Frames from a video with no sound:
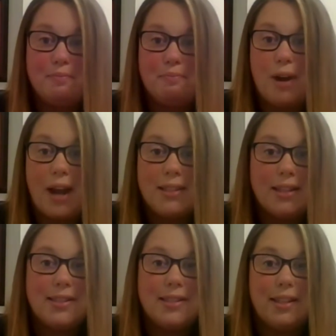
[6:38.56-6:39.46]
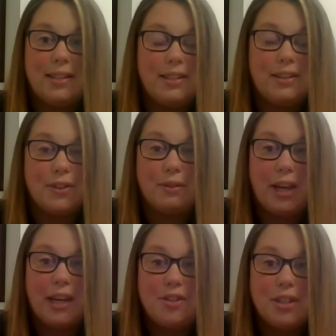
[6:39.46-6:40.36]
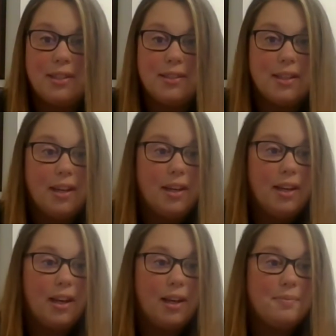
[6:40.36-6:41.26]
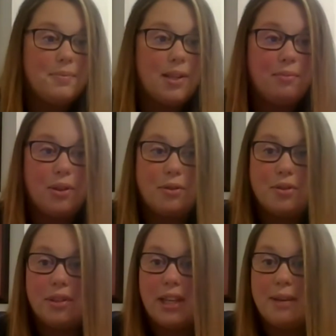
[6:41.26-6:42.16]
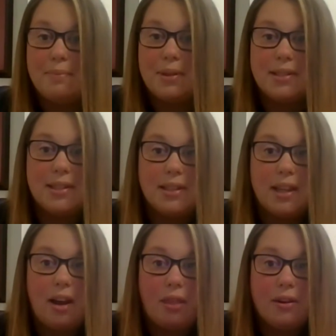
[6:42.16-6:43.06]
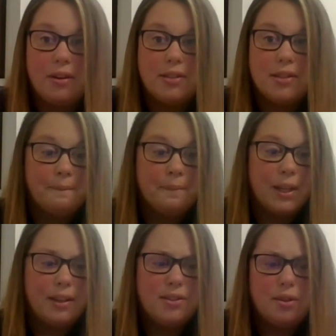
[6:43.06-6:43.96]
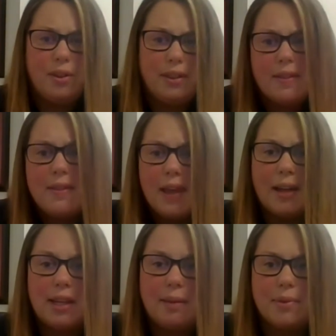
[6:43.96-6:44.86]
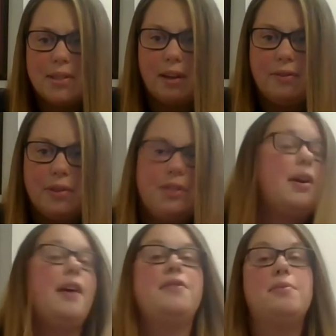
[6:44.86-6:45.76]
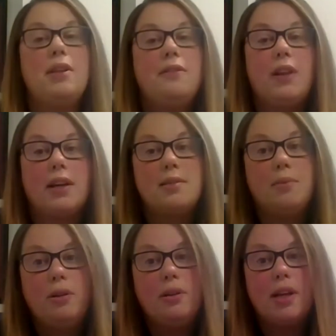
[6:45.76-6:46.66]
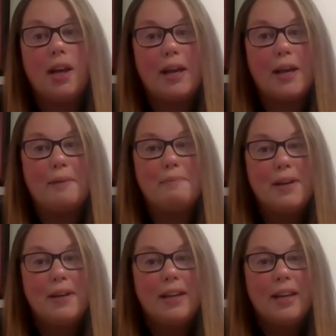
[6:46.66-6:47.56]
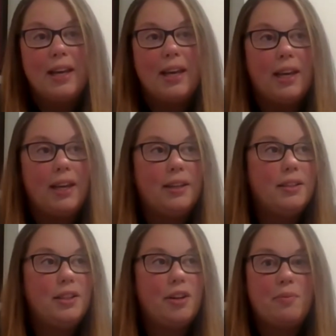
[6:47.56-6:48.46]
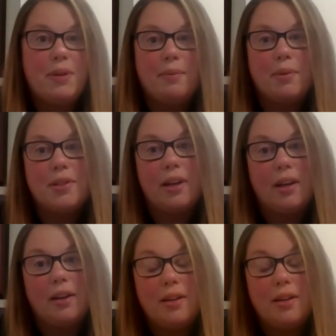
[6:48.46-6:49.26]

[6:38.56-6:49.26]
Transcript: practice in different locations, some closer to campus than others. And so that type of stuff, we do have to be flexible and, be able to